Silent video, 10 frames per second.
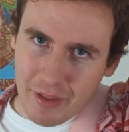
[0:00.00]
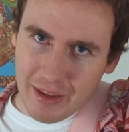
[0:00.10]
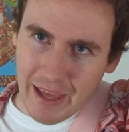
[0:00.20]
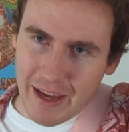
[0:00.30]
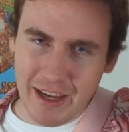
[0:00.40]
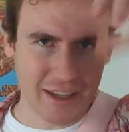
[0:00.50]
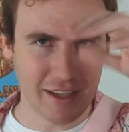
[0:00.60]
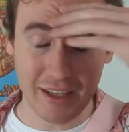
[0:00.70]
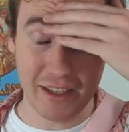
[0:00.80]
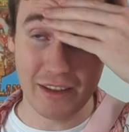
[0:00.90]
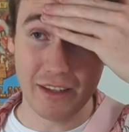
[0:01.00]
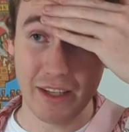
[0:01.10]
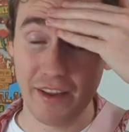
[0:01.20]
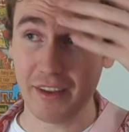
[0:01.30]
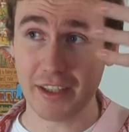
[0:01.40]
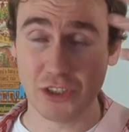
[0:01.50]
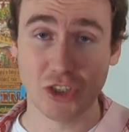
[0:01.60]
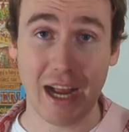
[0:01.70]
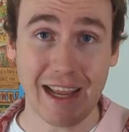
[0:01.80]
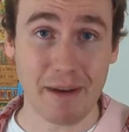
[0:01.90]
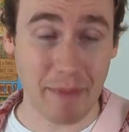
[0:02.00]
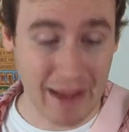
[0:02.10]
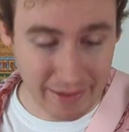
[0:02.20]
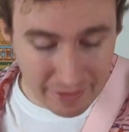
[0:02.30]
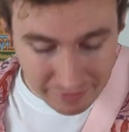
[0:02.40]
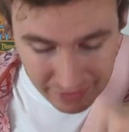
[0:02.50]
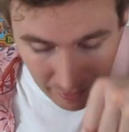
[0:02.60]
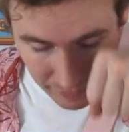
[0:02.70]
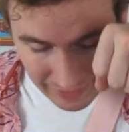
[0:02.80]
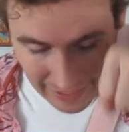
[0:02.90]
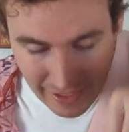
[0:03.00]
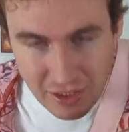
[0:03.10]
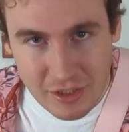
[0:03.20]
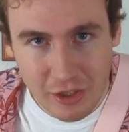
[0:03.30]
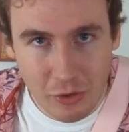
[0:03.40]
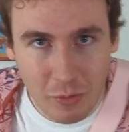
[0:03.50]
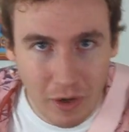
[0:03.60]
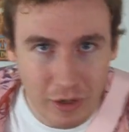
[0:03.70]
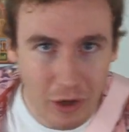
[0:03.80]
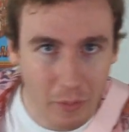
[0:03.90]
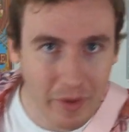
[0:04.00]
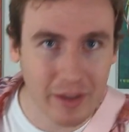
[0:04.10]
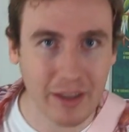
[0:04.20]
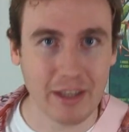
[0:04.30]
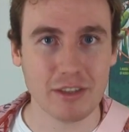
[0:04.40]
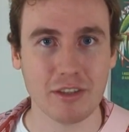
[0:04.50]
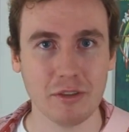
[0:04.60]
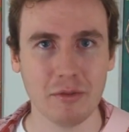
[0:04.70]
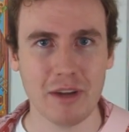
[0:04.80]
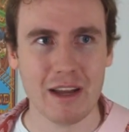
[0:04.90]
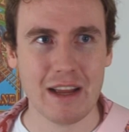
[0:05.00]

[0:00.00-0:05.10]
the cage. He's like this giant man lifting up a cage that you are going into,